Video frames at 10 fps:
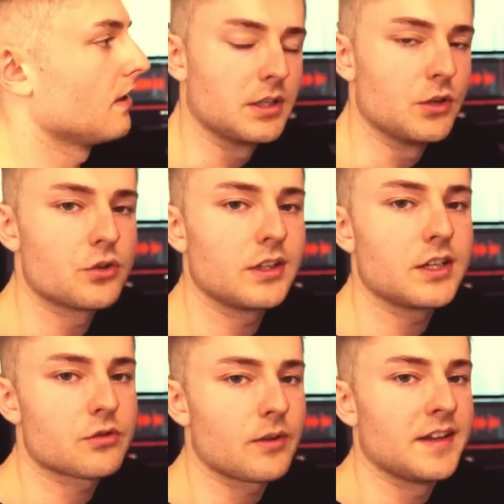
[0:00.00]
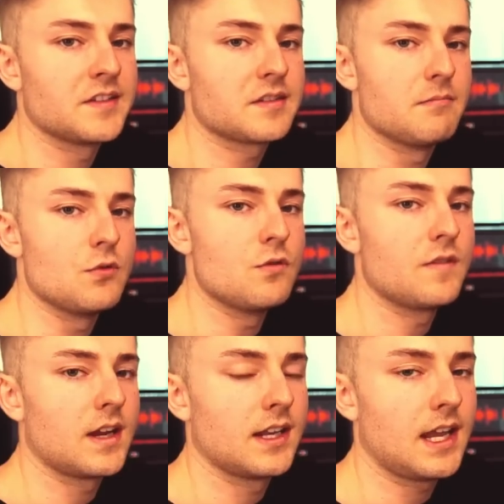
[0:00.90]
But usually trends
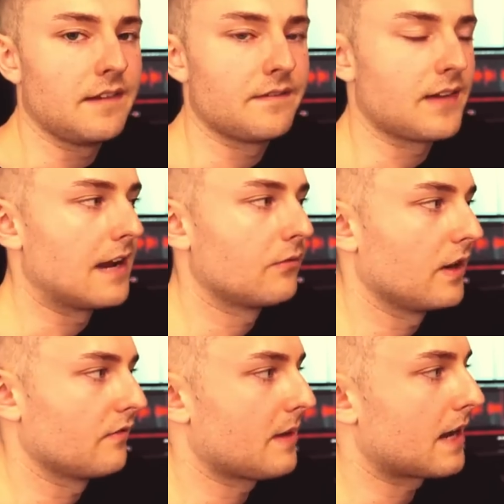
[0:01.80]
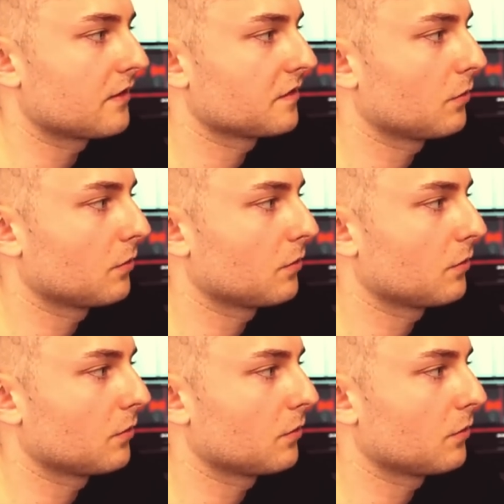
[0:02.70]
move in a 5-wave pattern.